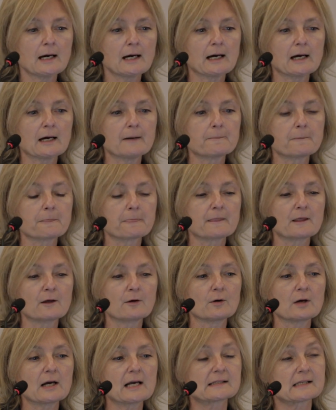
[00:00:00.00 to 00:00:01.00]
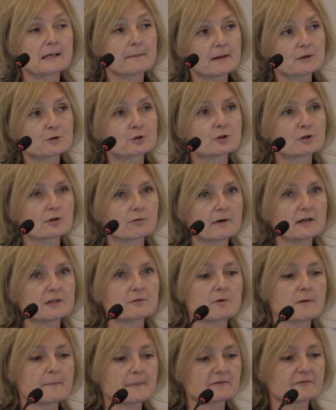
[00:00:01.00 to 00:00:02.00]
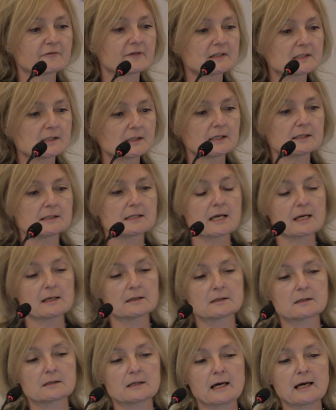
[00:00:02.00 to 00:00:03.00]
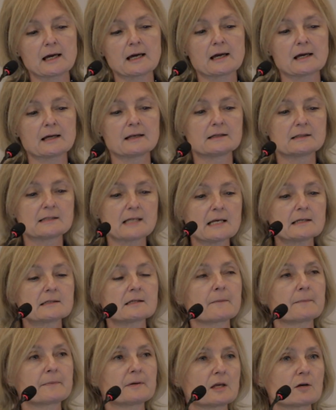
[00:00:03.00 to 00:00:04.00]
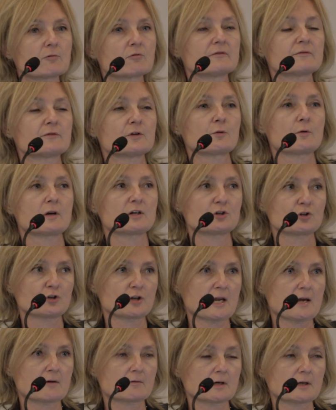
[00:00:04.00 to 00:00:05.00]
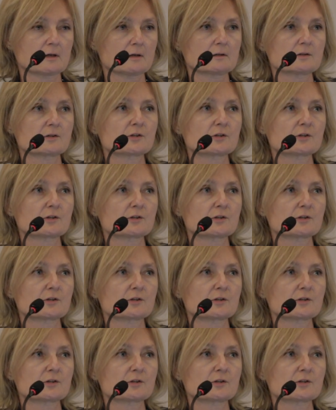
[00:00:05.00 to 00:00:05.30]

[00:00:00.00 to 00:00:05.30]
As I mentioned already, we can facilitate data peer review and sharing.